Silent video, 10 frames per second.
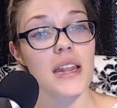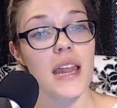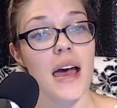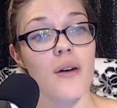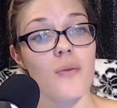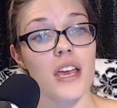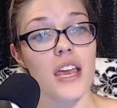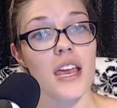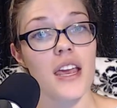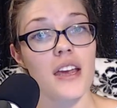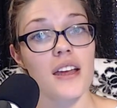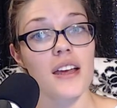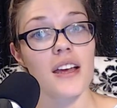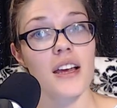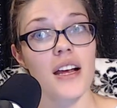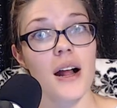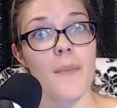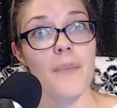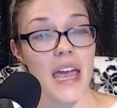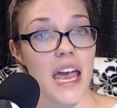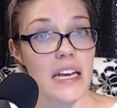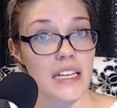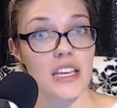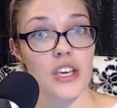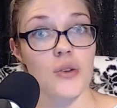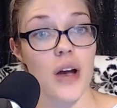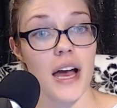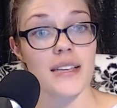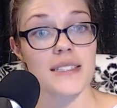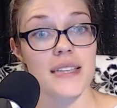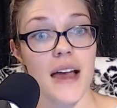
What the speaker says: that we ban in the US,